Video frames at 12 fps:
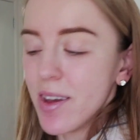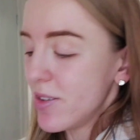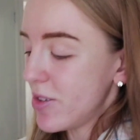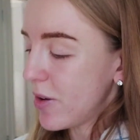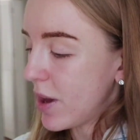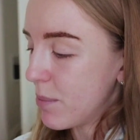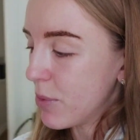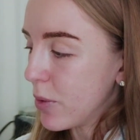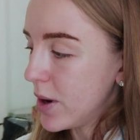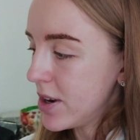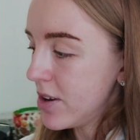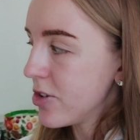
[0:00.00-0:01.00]
So I'm
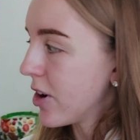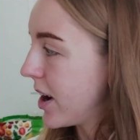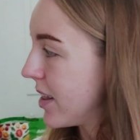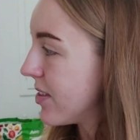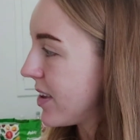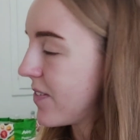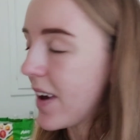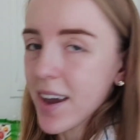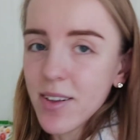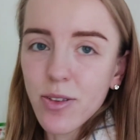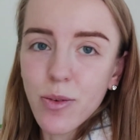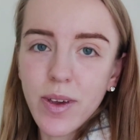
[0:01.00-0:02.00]
going to try and see if I
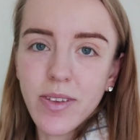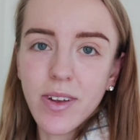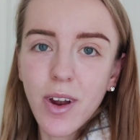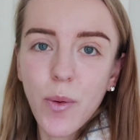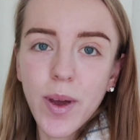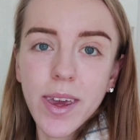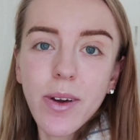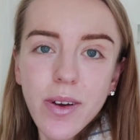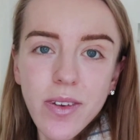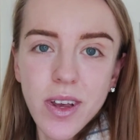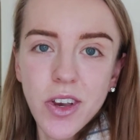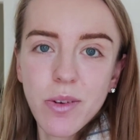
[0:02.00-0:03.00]
can squeeze in a quick
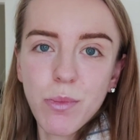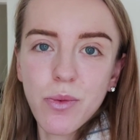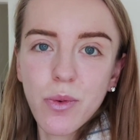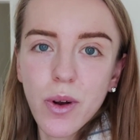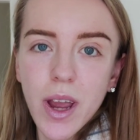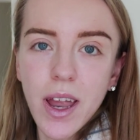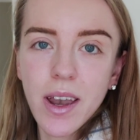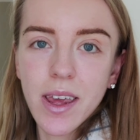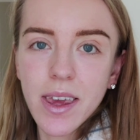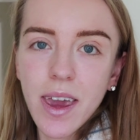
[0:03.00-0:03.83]
yoga session beforehand,